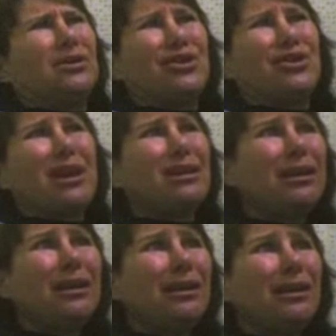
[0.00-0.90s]

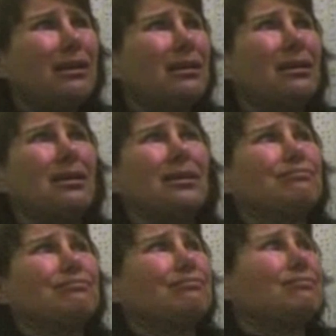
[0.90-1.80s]
Shelley,
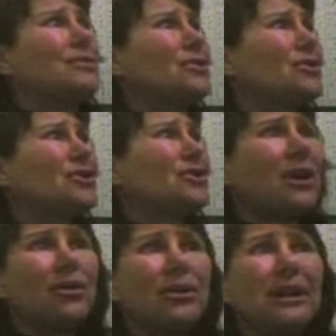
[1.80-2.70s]

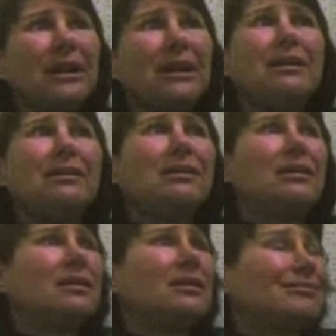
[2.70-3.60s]
Sherry,
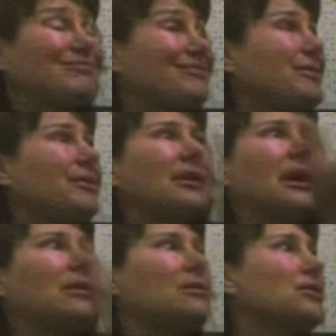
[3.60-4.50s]
I
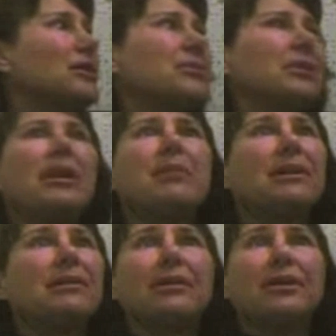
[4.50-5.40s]
don't know, something maybe,
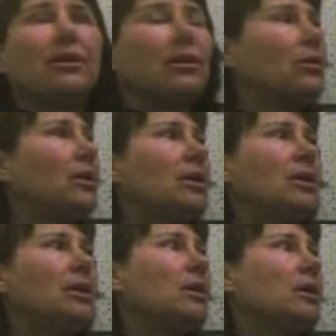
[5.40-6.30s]
you know,
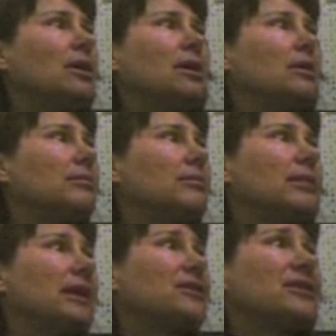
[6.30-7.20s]

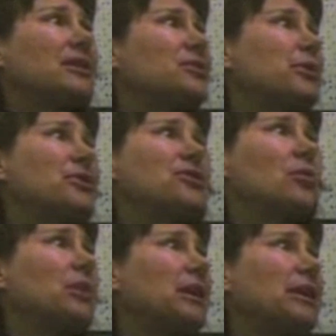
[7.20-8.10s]
like I said, it's been so
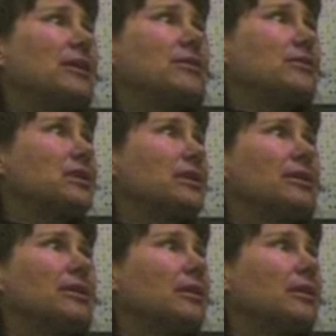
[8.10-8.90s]
many years, and